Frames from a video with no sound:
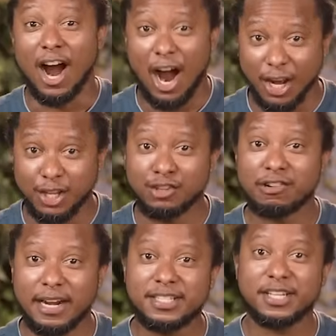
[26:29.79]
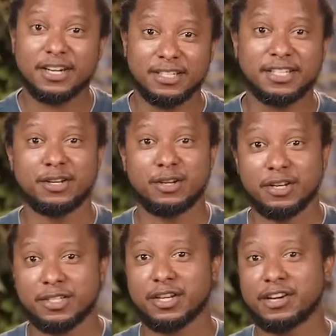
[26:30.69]
Are you ready to continue
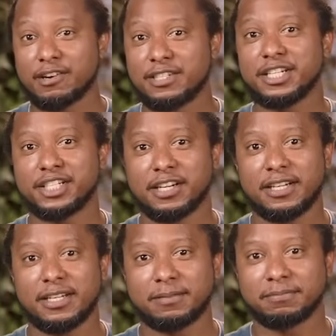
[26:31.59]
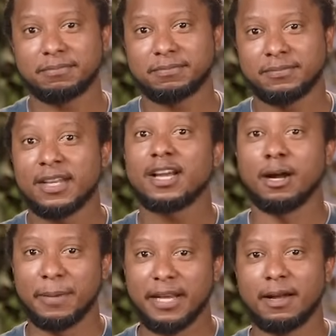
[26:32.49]
your security journey?
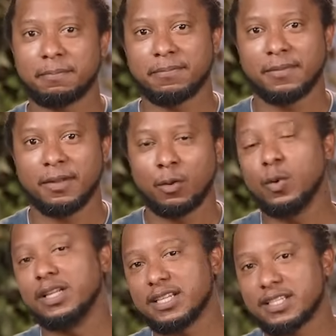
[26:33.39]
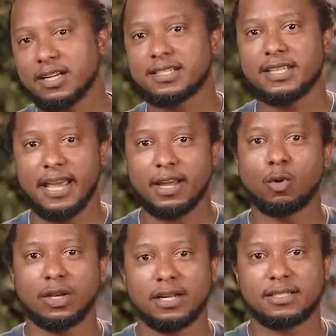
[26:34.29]
Coming up, we'll discuss
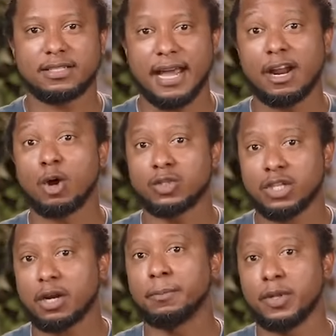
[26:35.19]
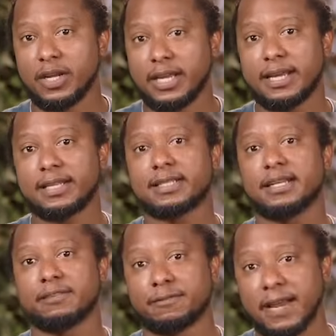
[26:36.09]
stakeholders and how to communicate
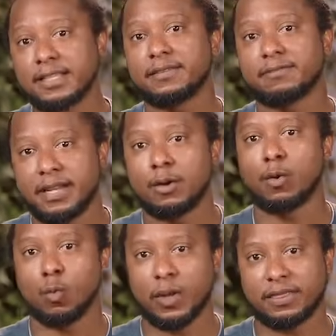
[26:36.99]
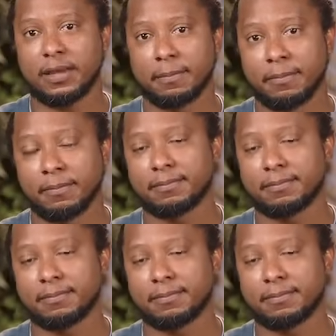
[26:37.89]
effectively with them.